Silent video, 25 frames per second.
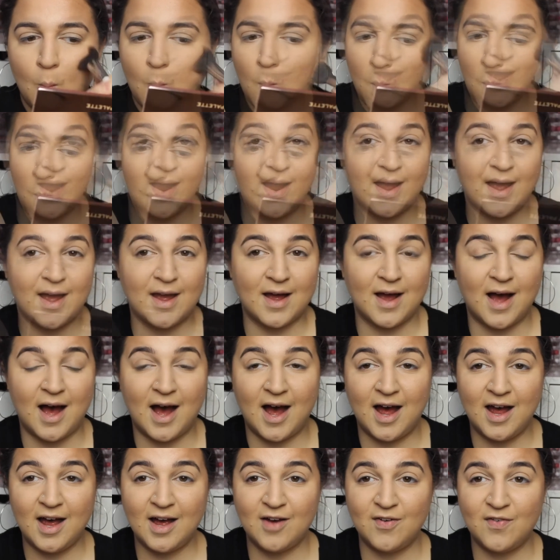Okay,
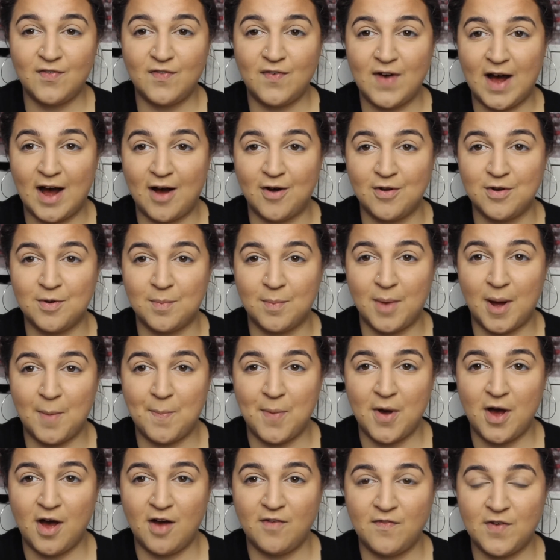I have found my
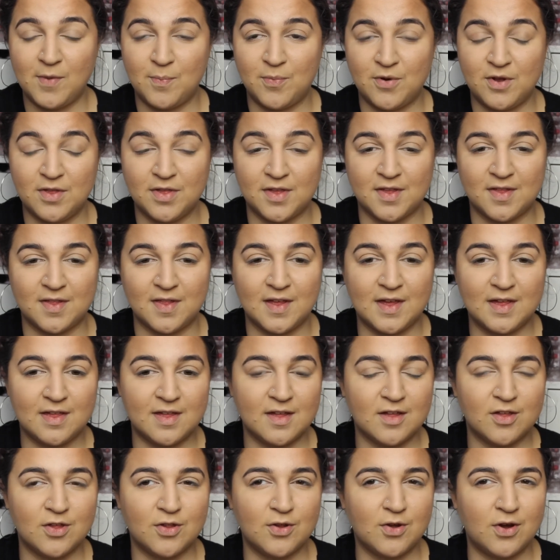perfect bronzer. This
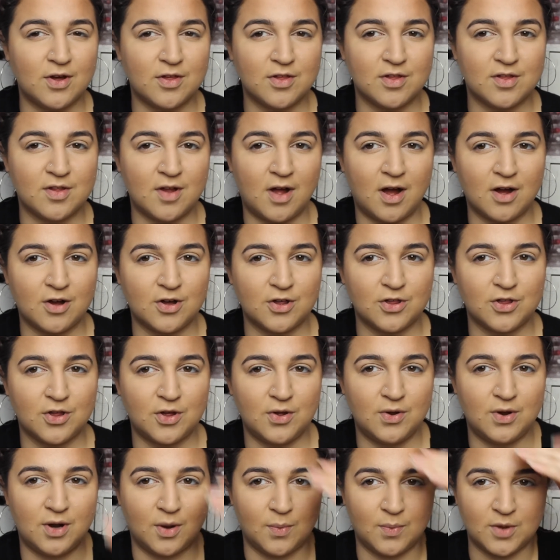is not as dark as
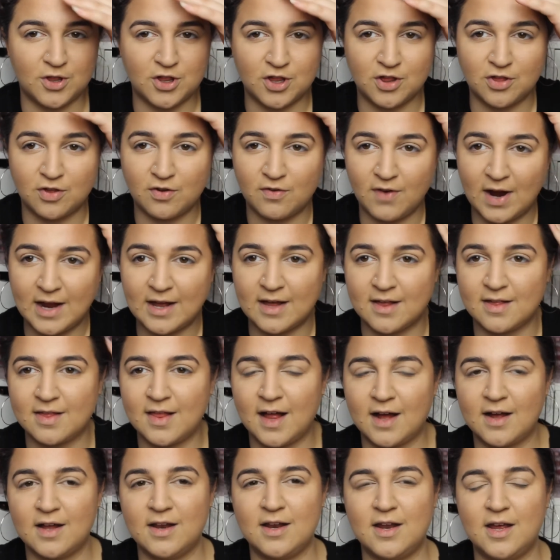Hoola, which is great. It's
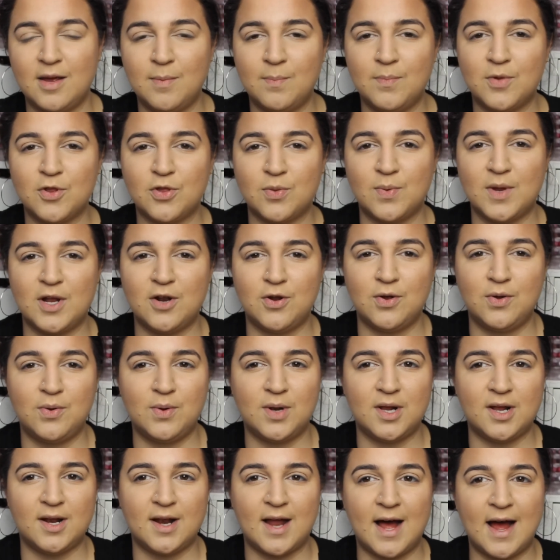like an in-between
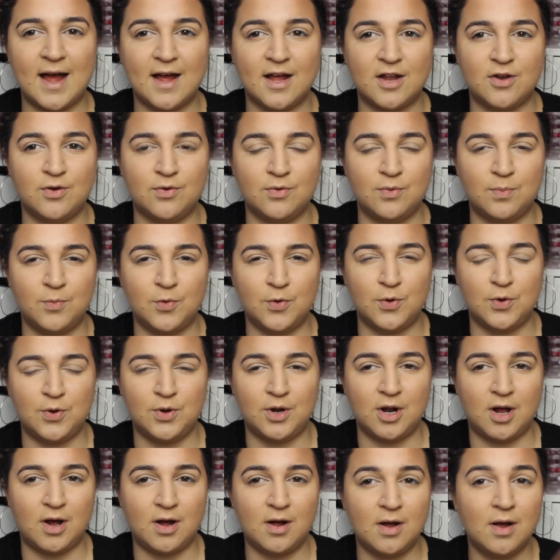Hoola light and normal
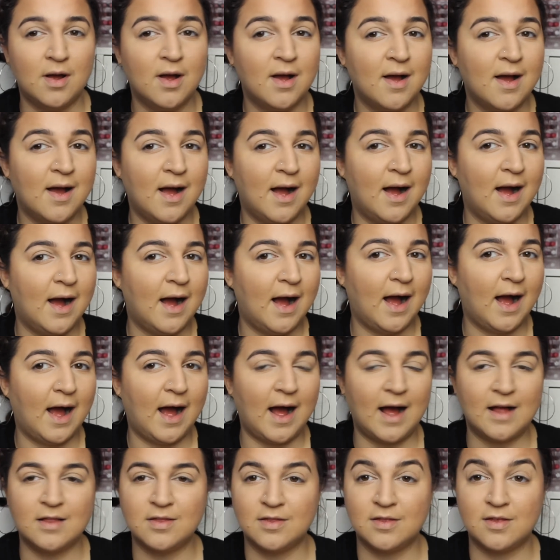Hoola.
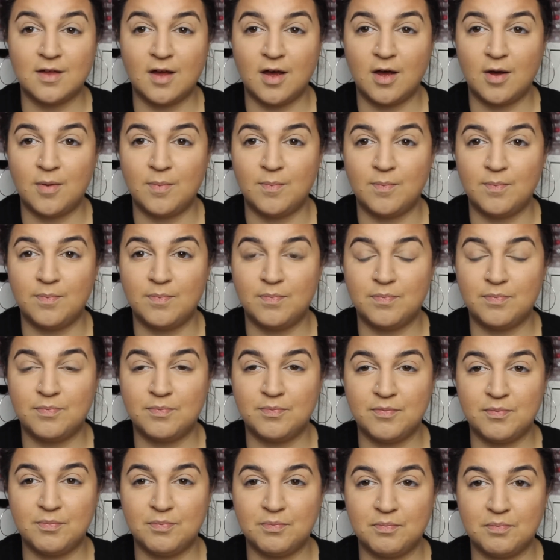And
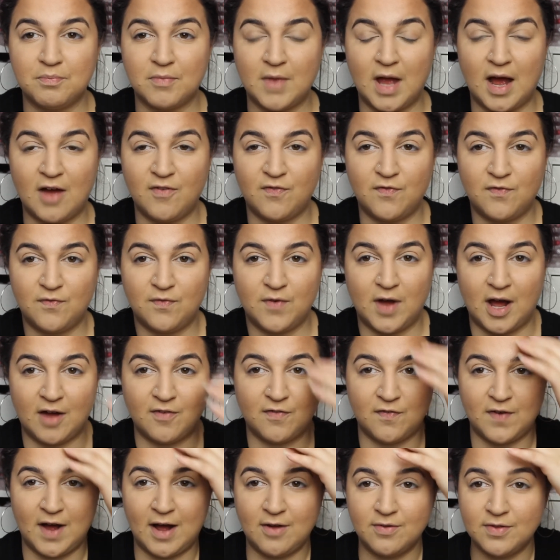I
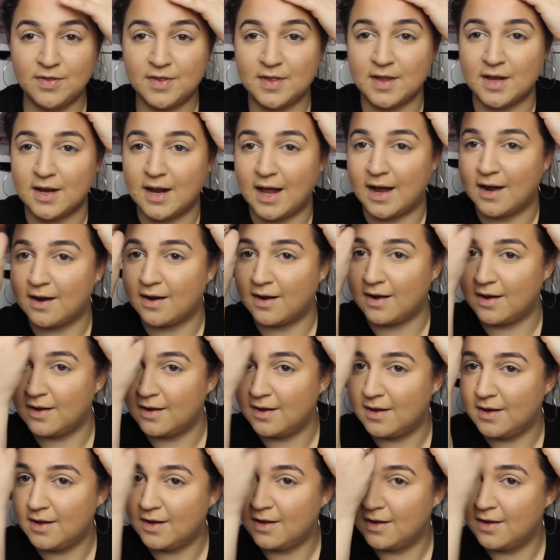found it, like,
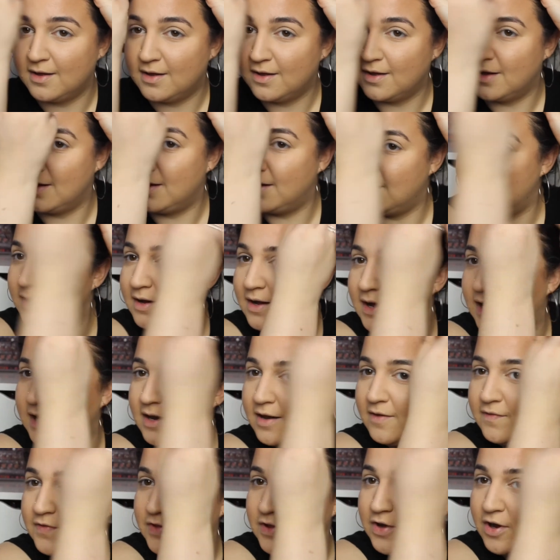I
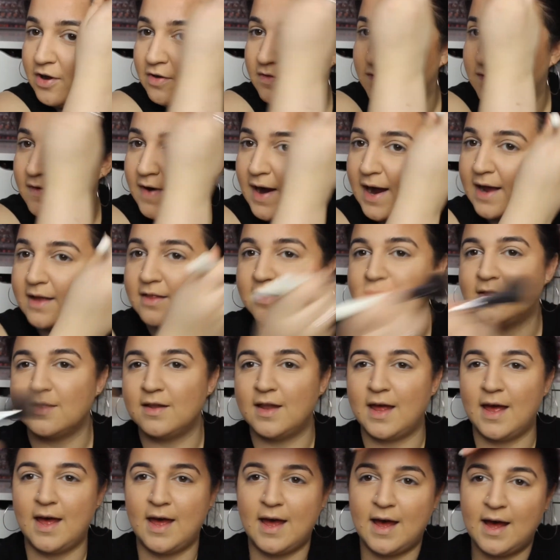love to go right into
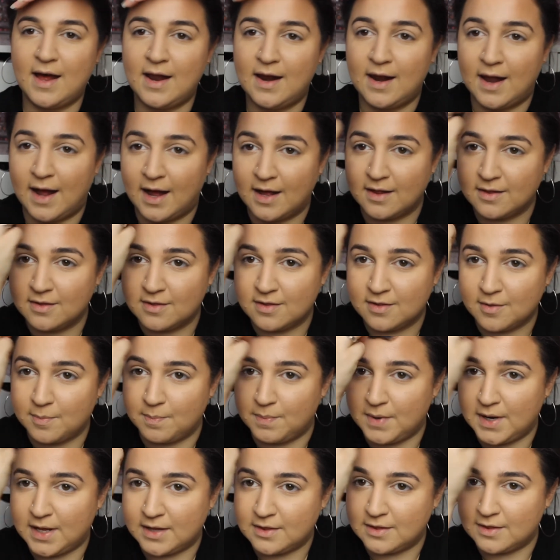the hairline to
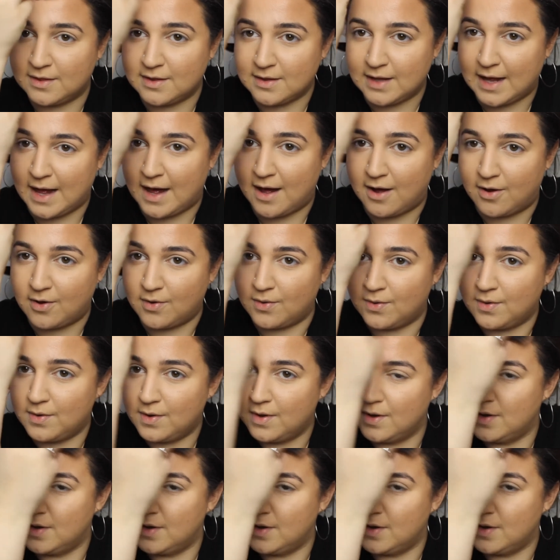blend it out.